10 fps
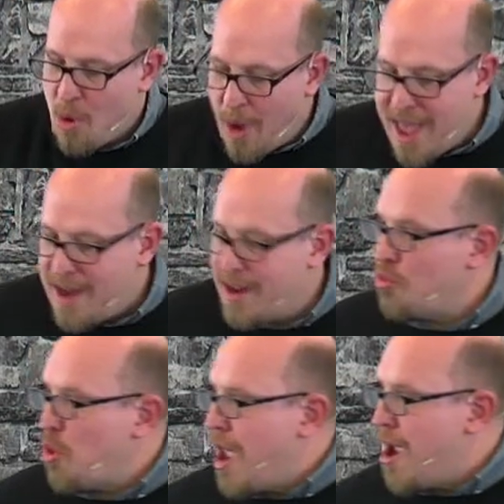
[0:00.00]
when
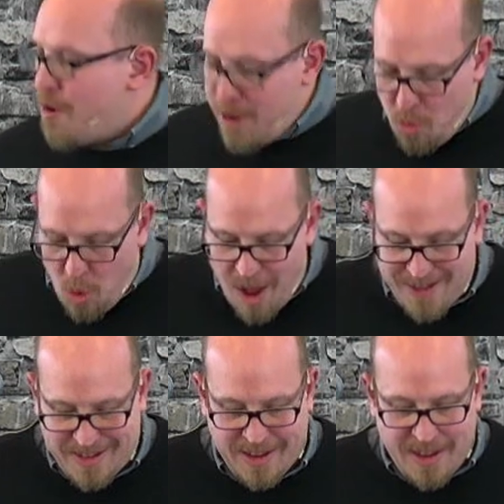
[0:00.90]
and where and
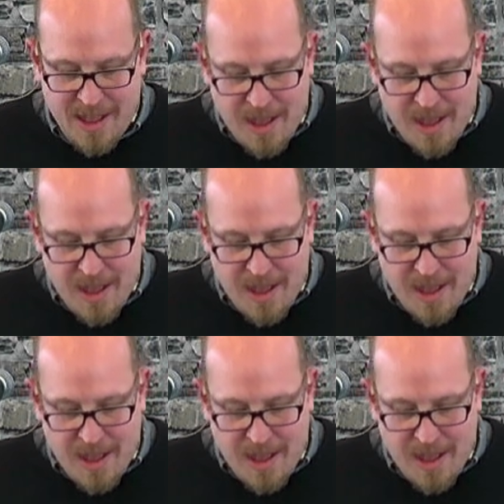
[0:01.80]
what,